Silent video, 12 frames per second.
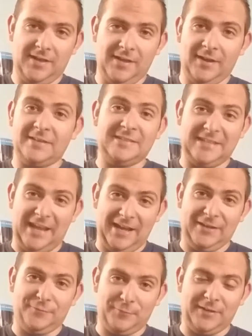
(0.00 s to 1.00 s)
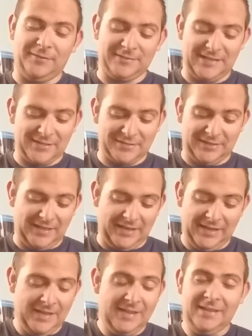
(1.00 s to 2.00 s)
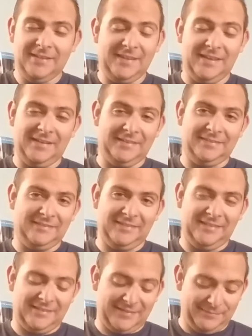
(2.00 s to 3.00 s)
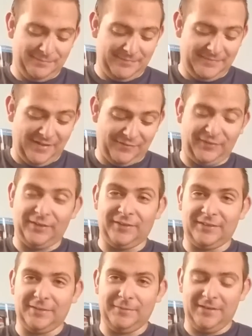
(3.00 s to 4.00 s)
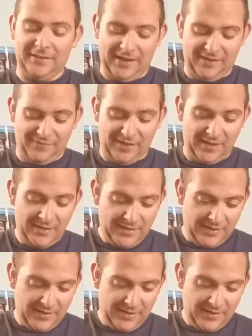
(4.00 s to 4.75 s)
any sign of what it was actually like, then it's definitely a good thing we didn't have that.